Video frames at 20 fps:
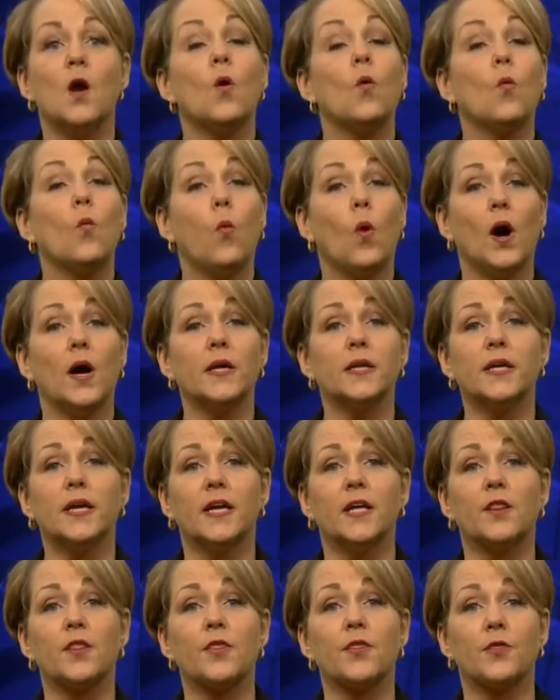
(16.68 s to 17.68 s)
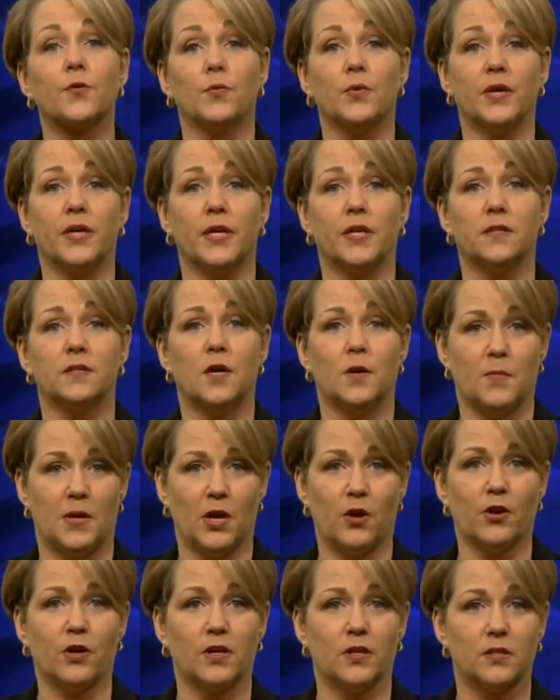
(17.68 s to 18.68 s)
One in three
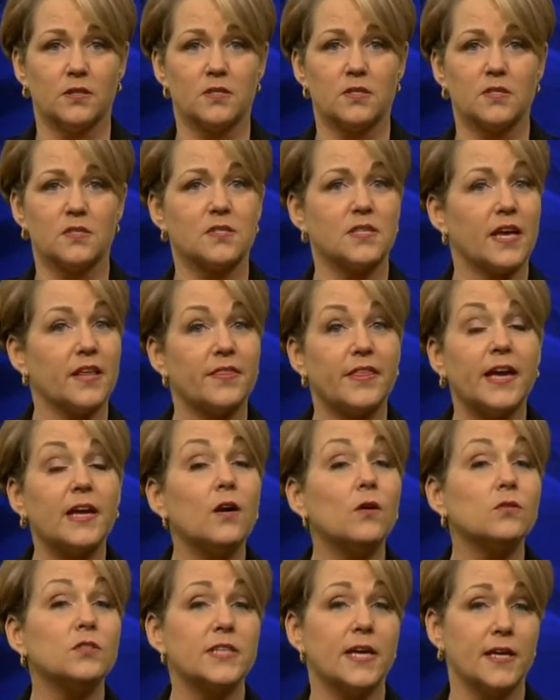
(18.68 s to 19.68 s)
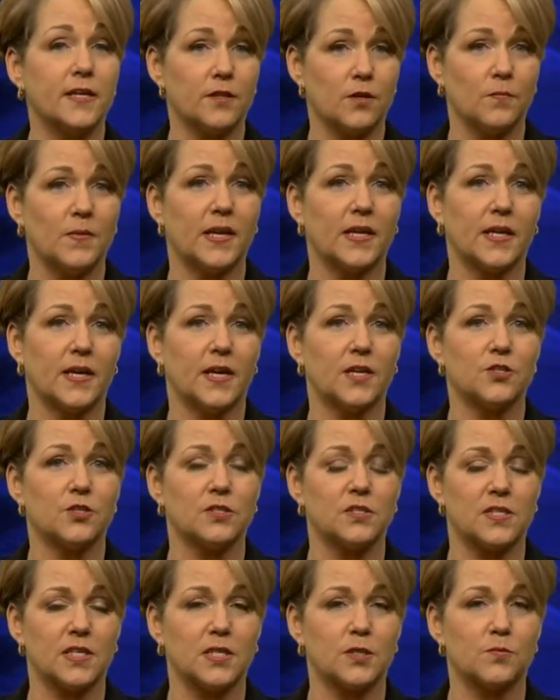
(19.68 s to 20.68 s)
Americans say they don't take their
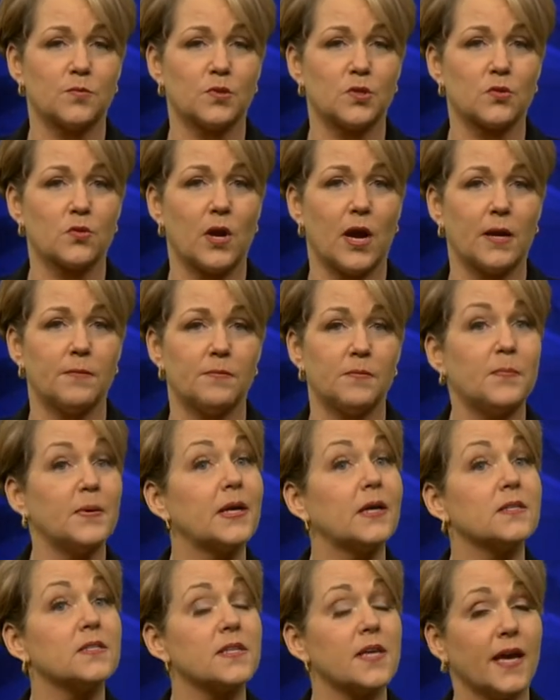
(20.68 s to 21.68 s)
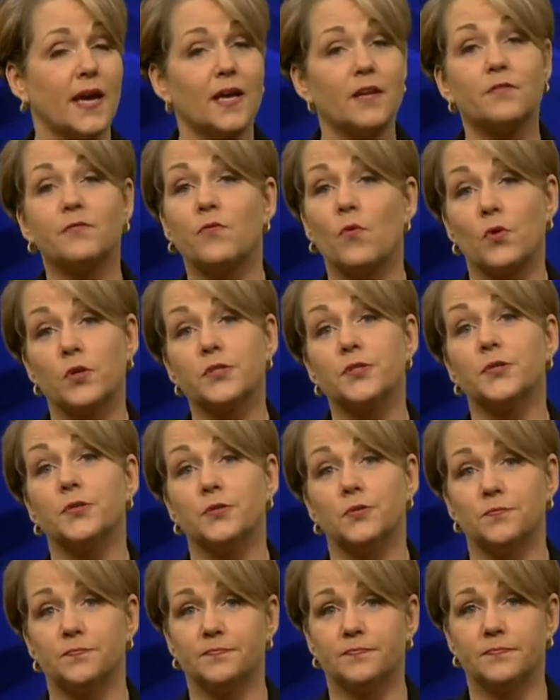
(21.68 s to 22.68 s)
medications as prescribed because they can't afford
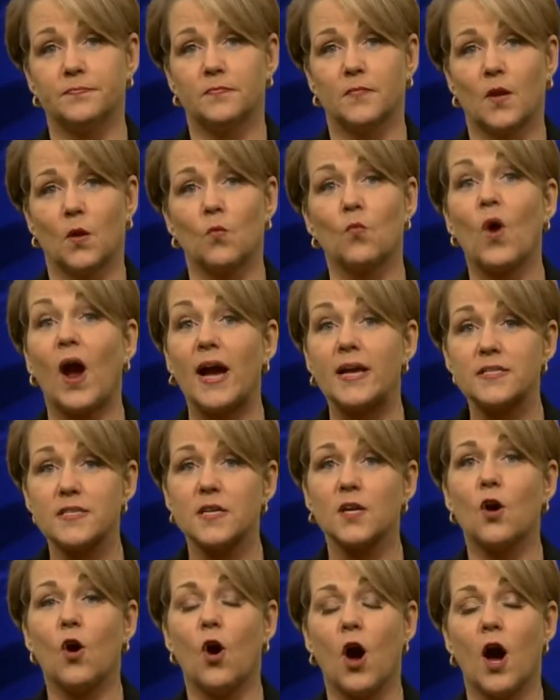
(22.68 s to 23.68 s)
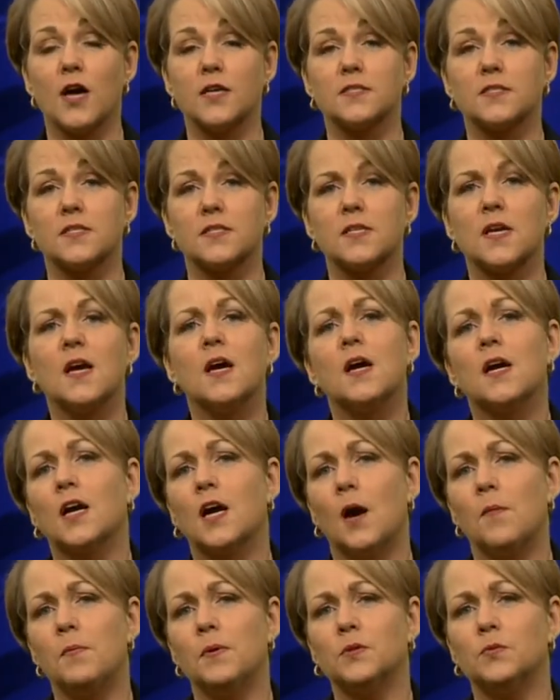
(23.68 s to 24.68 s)
to. Rising costs,
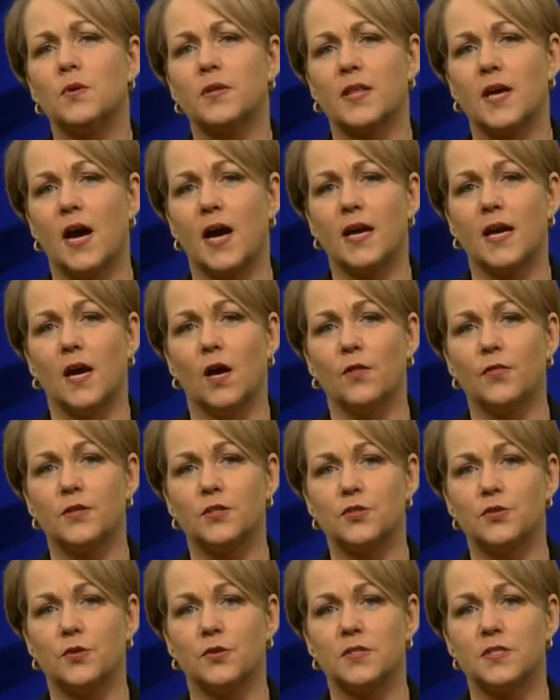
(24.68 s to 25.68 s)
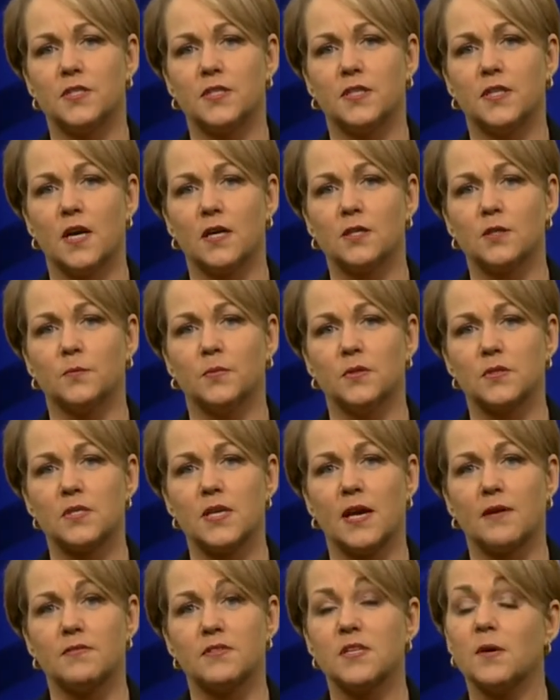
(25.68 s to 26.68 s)
coupled with high health insurance deductibles,
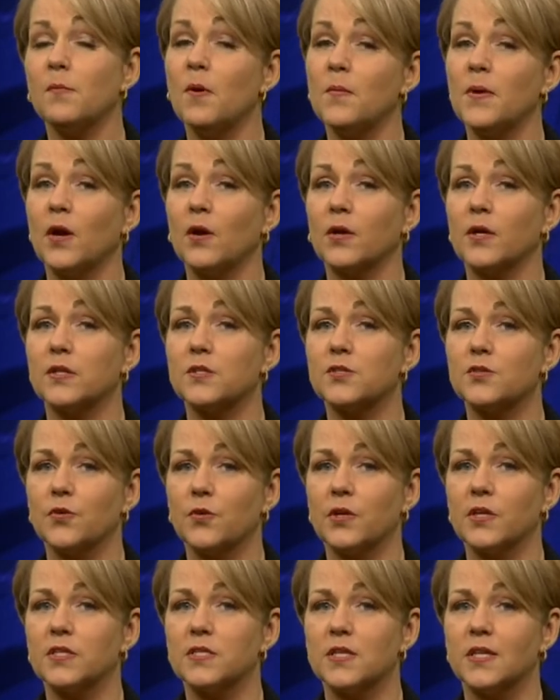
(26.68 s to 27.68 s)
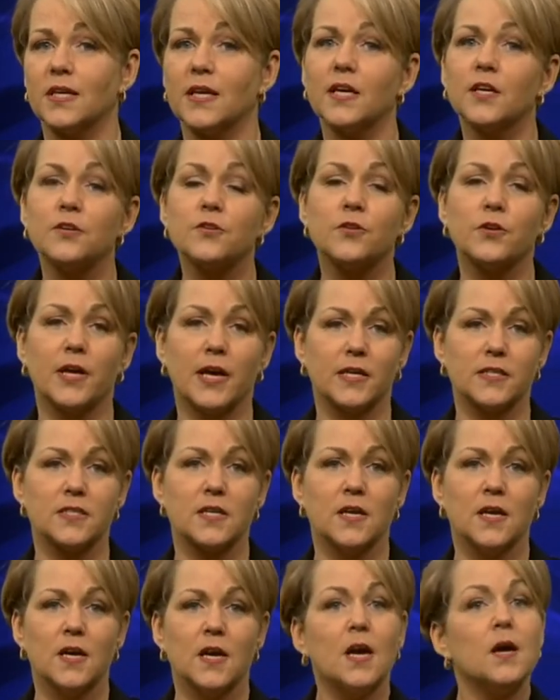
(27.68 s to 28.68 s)
have some Americans turning to the internet.
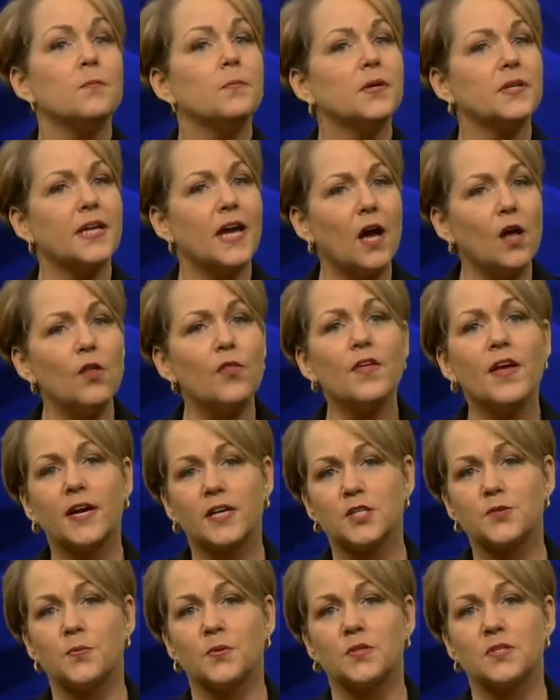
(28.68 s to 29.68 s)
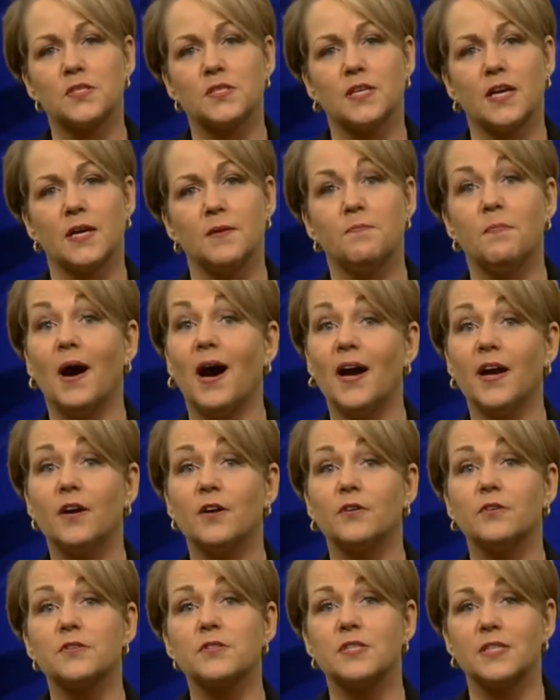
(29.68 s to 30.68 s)
But health experts say
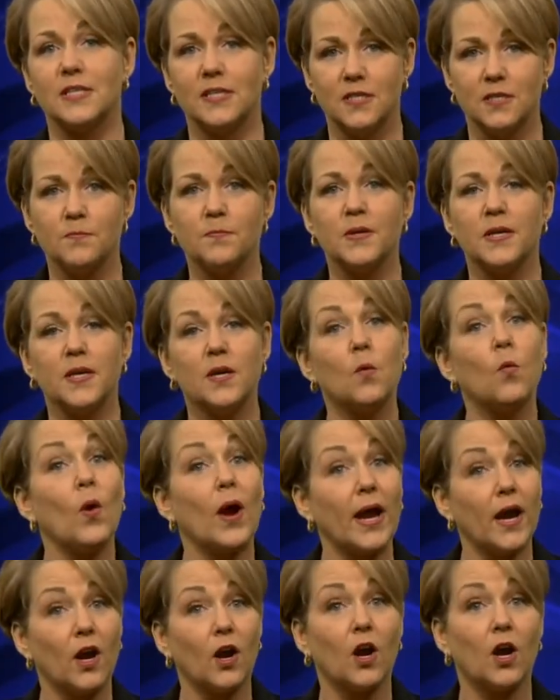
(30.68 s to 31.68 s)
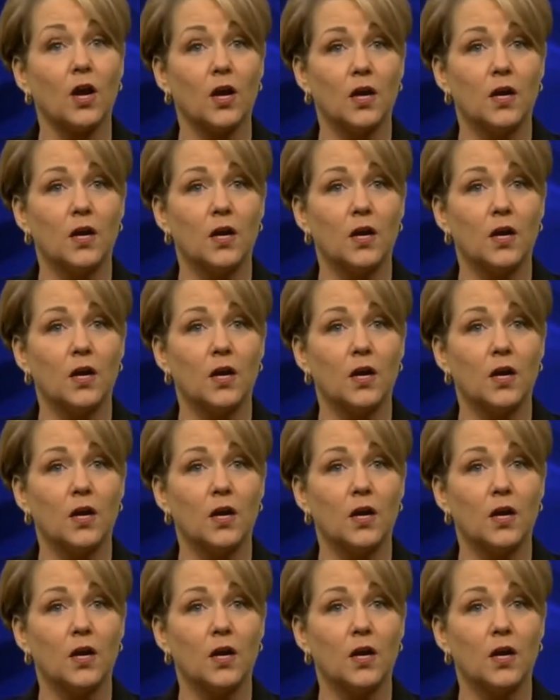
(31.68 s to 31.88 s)
buyers need to be aware.